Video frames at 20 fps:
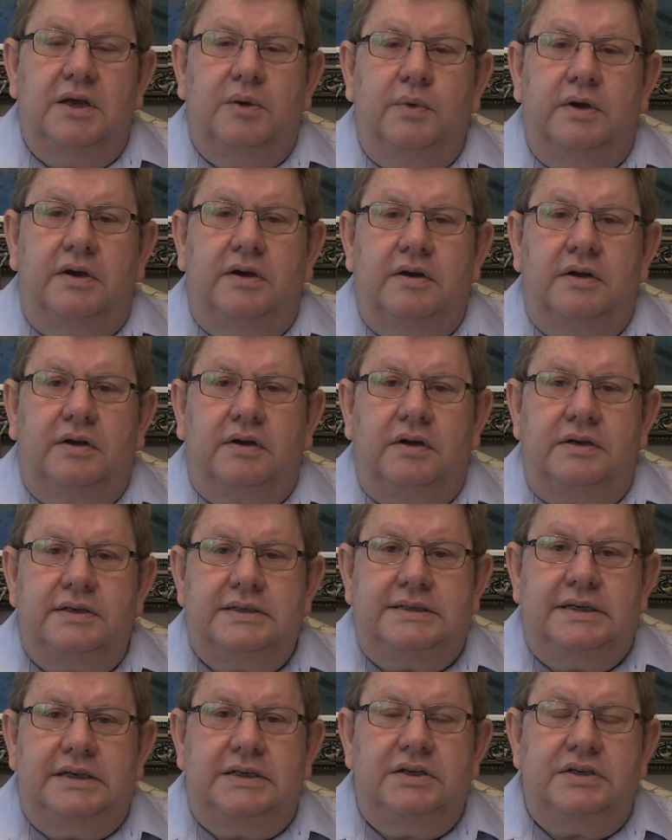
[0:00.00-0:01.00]
We've got to
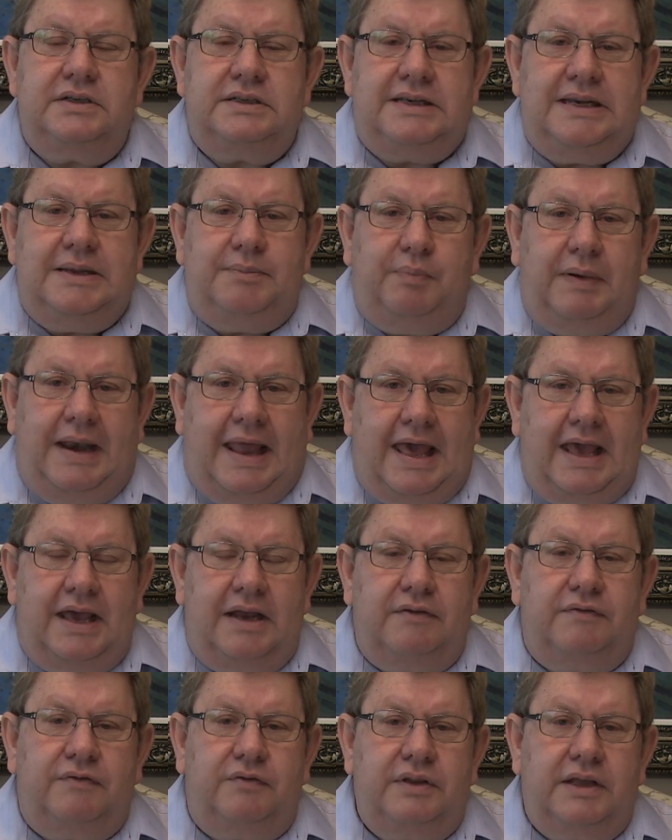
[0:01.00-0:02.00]
continuously
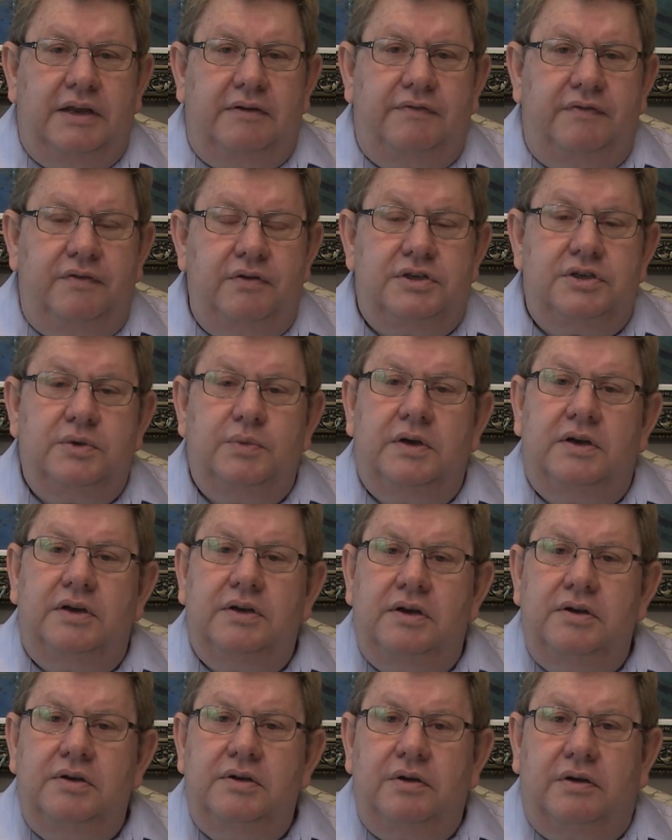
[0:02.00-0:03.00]
plan for that future. We've got
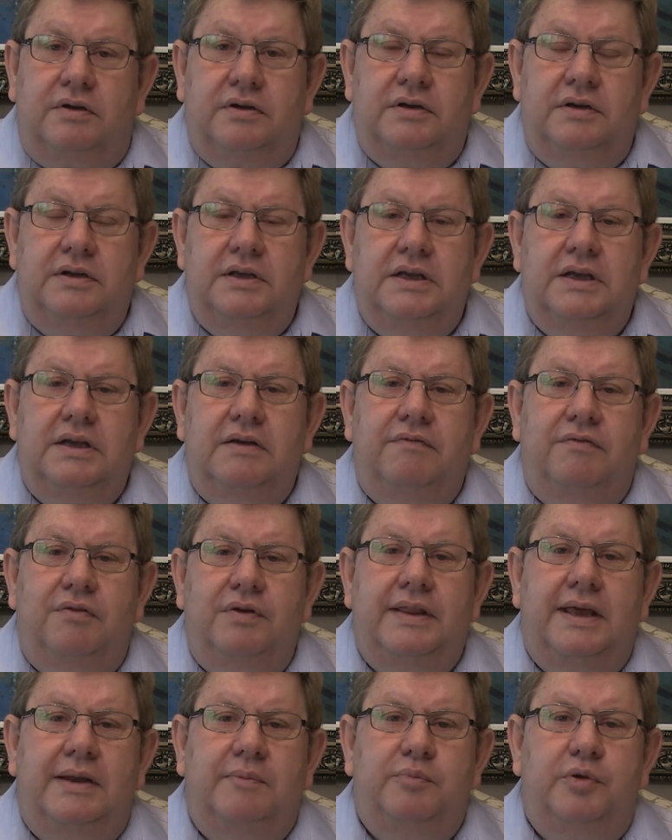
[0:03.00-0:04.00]
to look
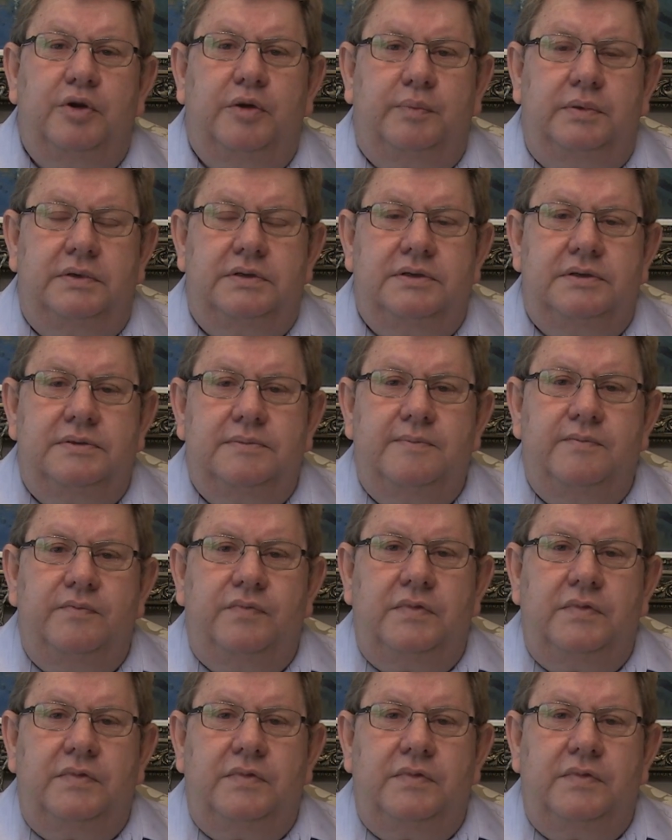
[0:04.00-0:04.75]
for that purpose.